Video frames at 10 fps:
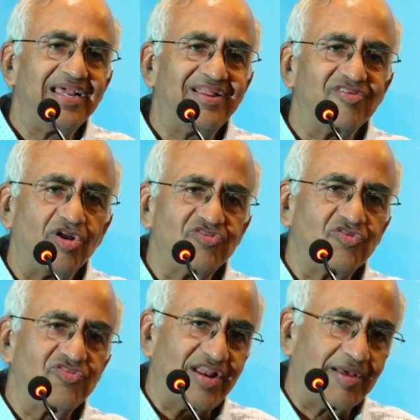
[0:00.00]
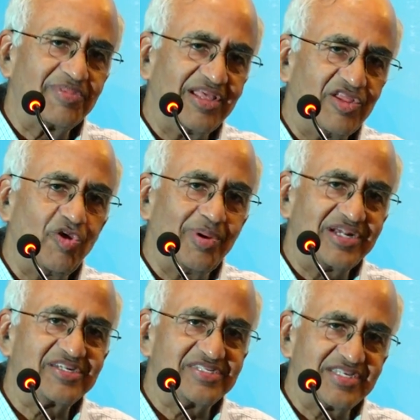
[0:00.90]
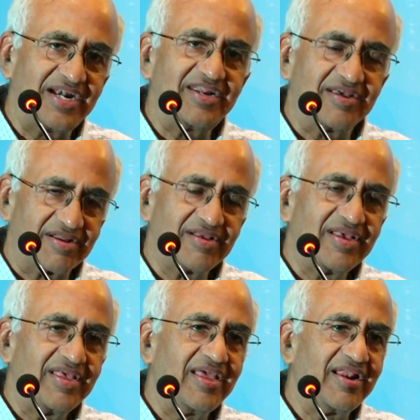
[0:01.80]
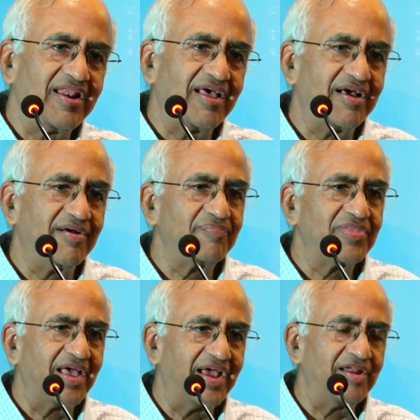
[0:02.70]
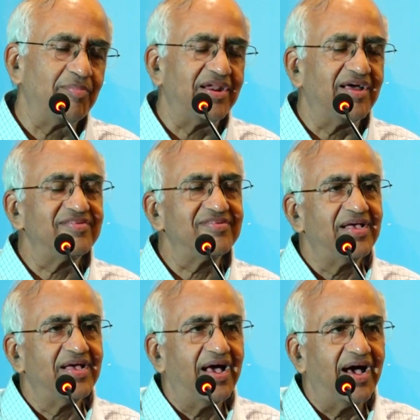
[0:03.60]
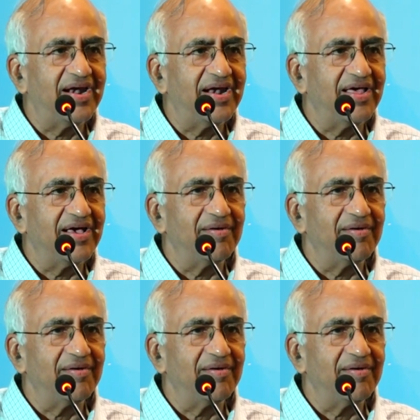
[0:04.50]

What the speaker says: it has also set up the incubation center in IIT Madras. And